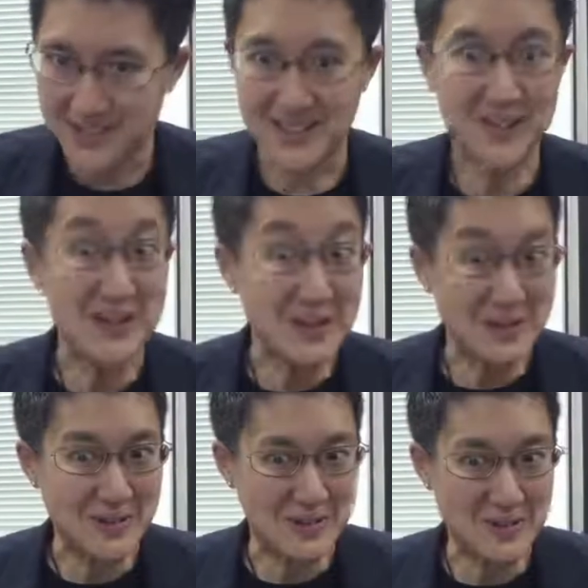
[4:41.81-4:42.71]
The thing
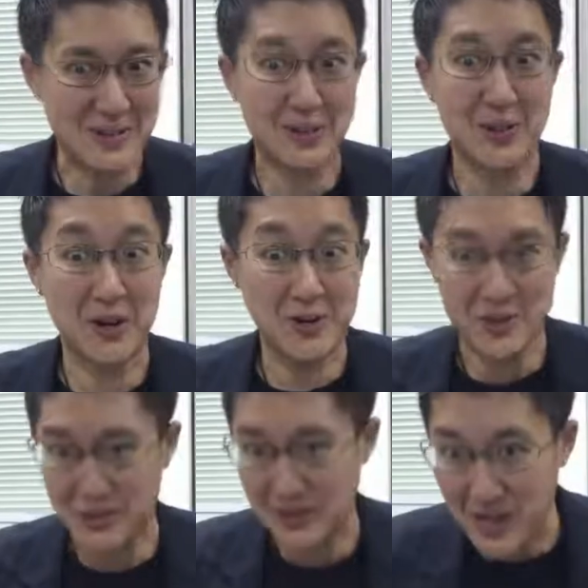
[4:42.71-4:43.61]
is that they are trying to
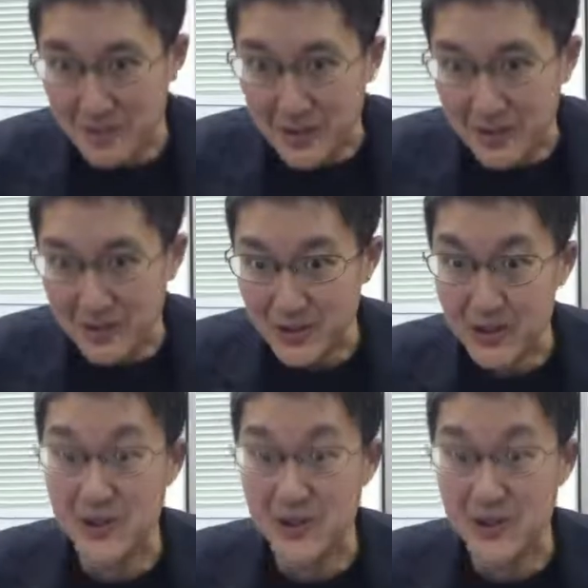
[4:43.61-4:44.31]
establish